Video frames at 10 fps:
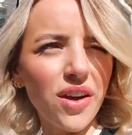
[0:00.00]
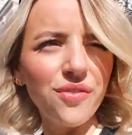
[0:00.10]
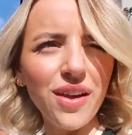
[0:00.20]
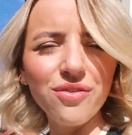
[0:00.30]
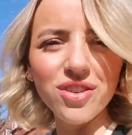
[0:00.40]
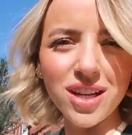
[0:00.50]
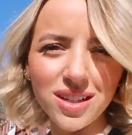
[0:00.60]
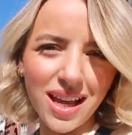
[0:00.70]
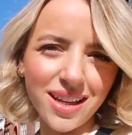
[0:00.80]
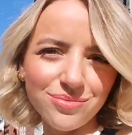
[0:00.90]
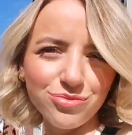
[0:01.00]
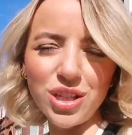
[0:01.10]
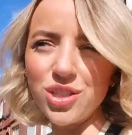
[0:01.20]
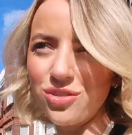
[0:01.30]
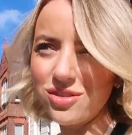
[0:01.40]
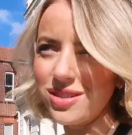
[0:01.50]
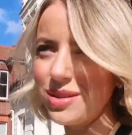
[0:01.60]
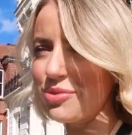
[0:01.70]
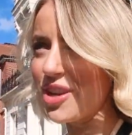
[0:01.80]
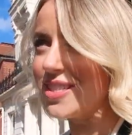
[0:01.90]
our favorite like restaurants
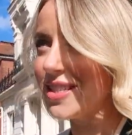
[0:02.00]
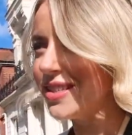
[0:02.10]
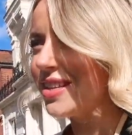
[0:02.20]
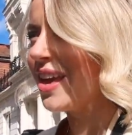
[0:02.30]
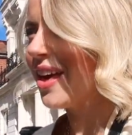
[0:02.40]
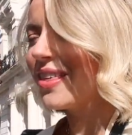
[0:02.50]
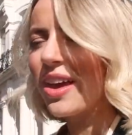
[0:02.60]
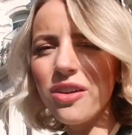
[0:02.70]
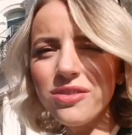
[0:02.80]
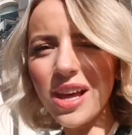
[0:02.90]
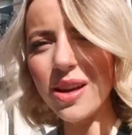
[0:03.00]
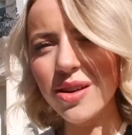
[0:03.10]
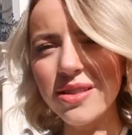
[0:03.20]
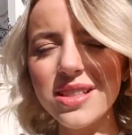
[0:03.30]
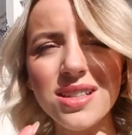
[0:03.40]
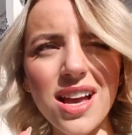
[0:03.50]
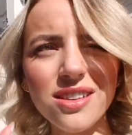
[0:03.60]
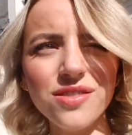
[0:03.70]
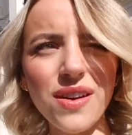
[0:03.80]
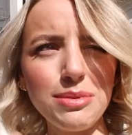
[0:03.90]
in Brighton. They own, like, this guy
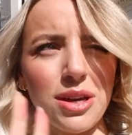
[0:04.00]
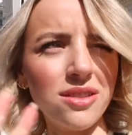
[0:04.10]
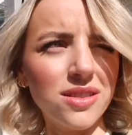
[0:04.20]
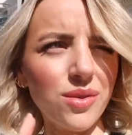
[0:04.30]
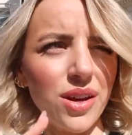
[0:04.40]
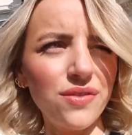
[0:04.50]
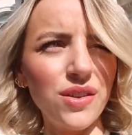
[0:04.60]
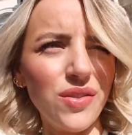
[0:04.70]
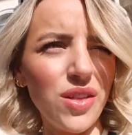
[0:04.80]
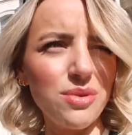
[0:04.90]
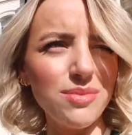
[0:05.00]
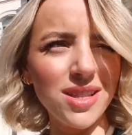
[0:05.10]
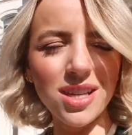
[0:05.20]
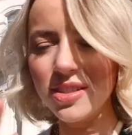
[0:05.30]
called Fabio owns quite a few of them, and they're